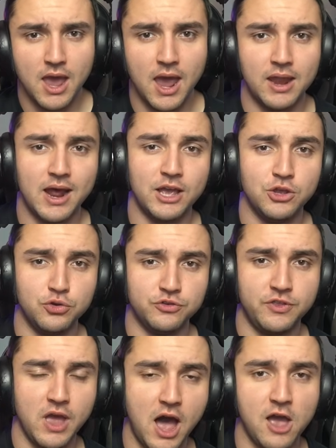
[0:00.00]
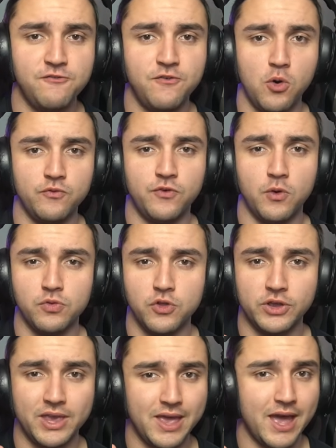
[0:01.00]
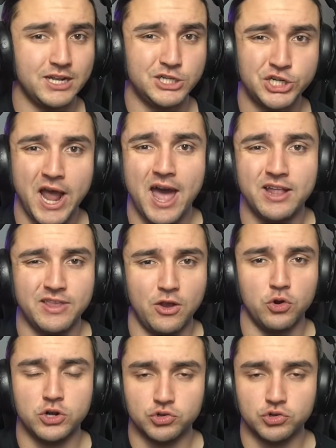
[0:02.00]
and I use the iPhone for looking at chat or